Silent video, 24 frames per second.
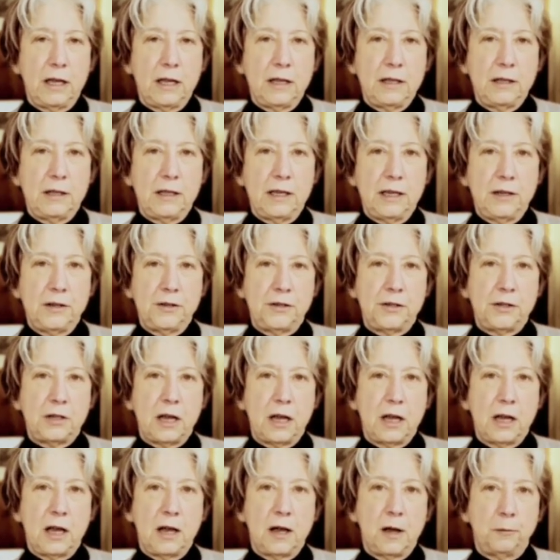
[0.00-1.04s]
these
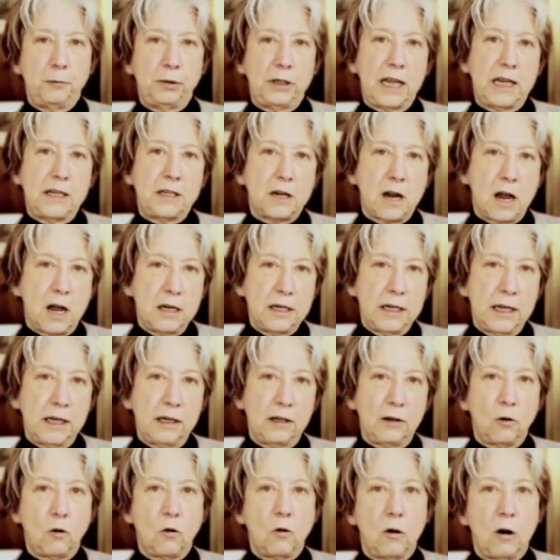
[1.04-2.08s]

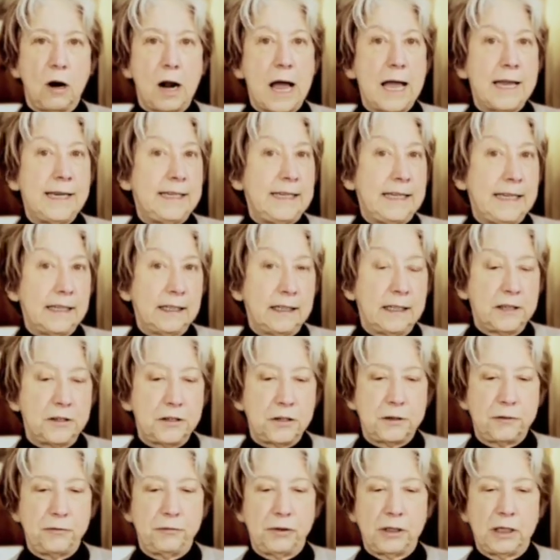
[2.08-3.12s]
Platonic or
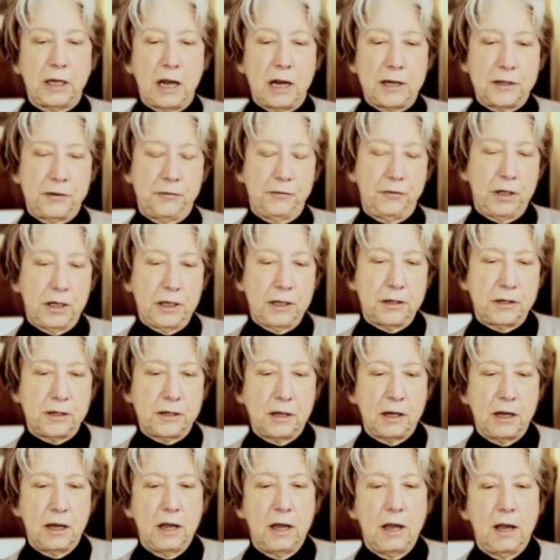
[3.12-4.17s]
idealist philosophies
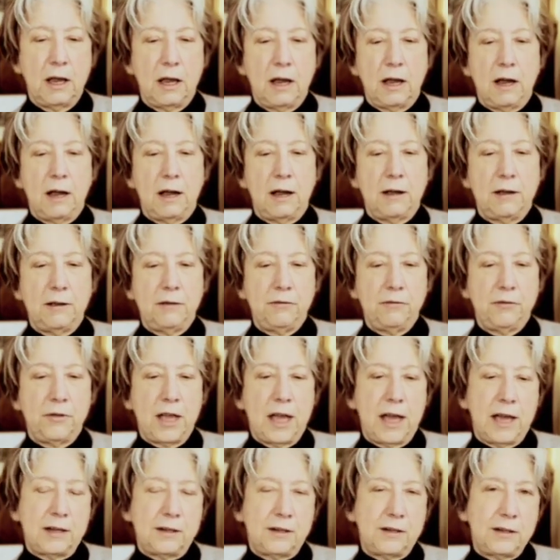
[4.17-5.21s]

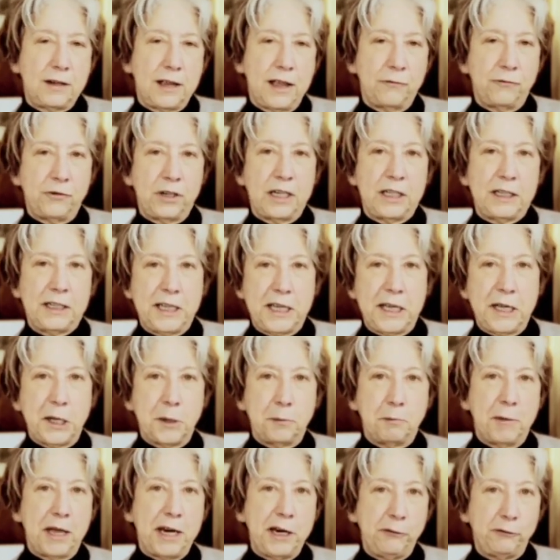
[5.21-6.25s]
that evidently
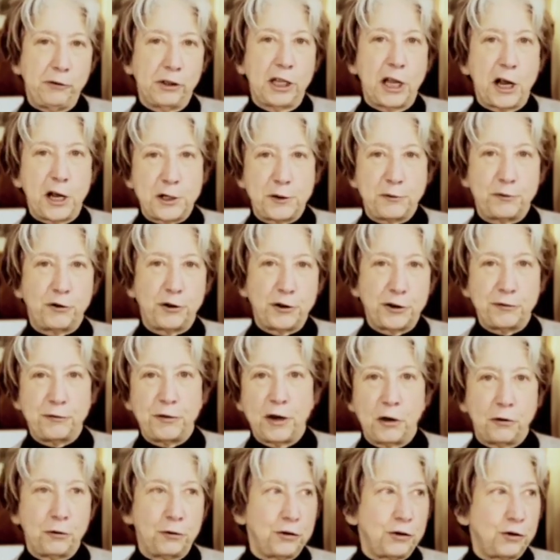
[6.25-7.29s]
many philosophers
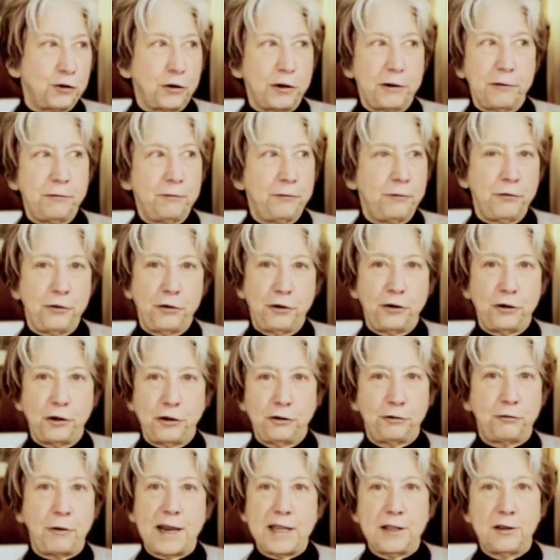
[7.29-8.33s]
felt sort of
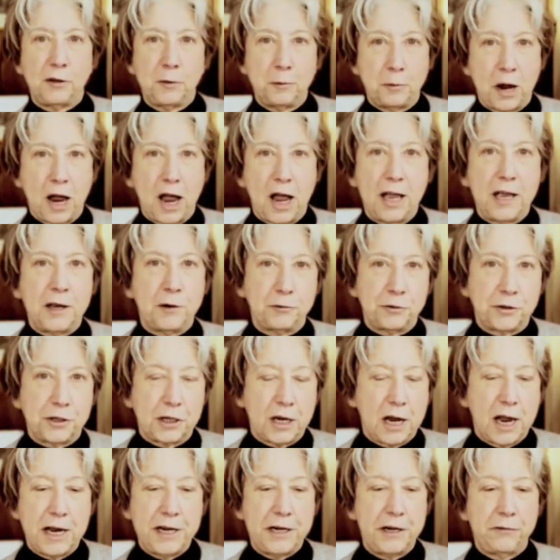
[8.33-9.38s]
threatened by. It was a
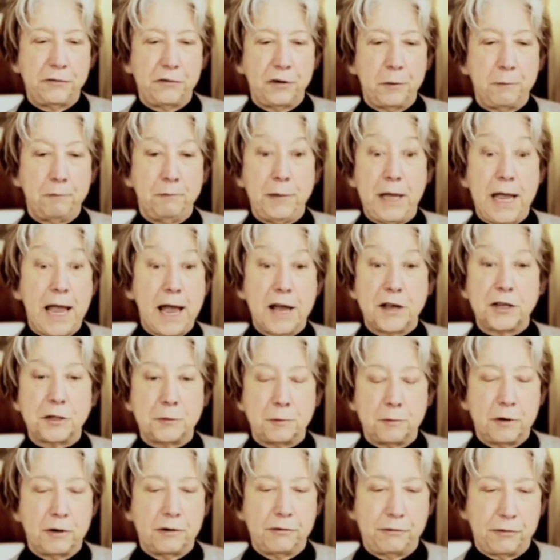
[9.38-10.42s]
kind of a
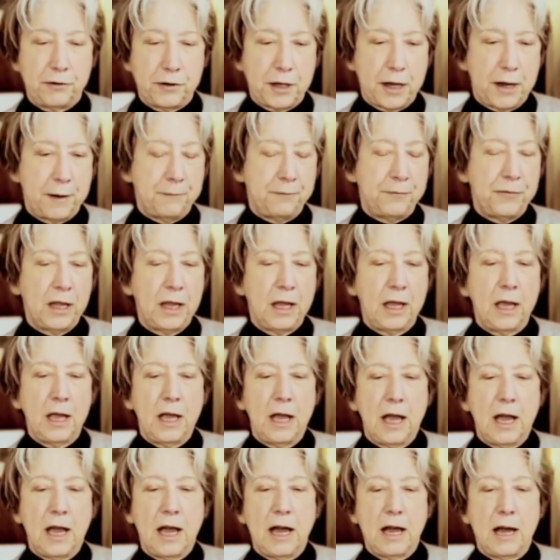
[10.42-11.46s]
miasma for them
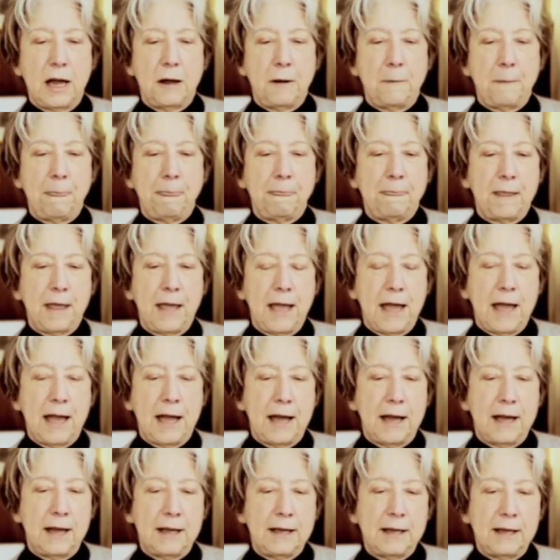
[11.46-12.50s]

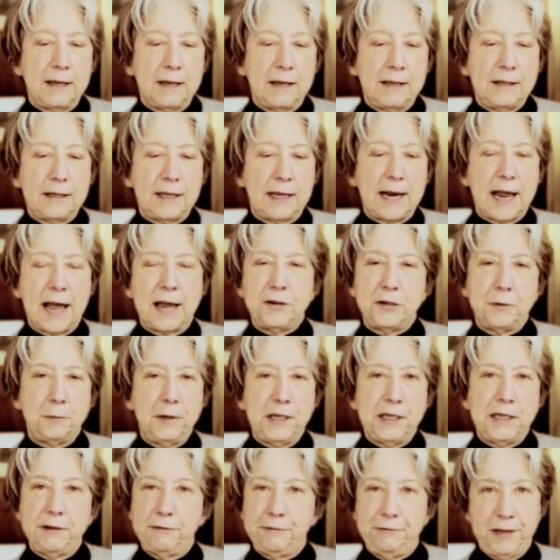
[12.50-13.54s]
that had to
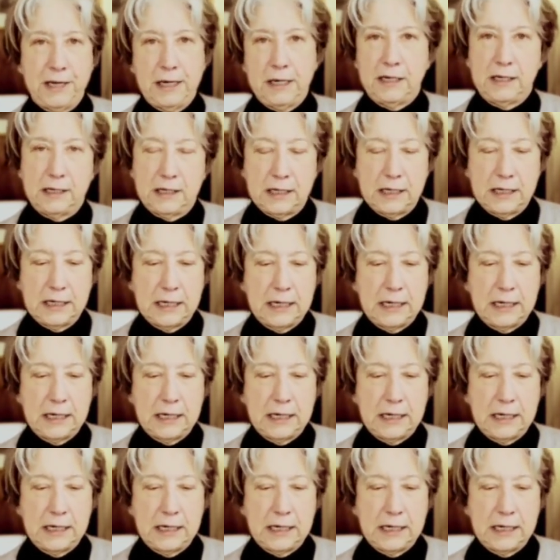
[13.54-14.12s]
be defeated.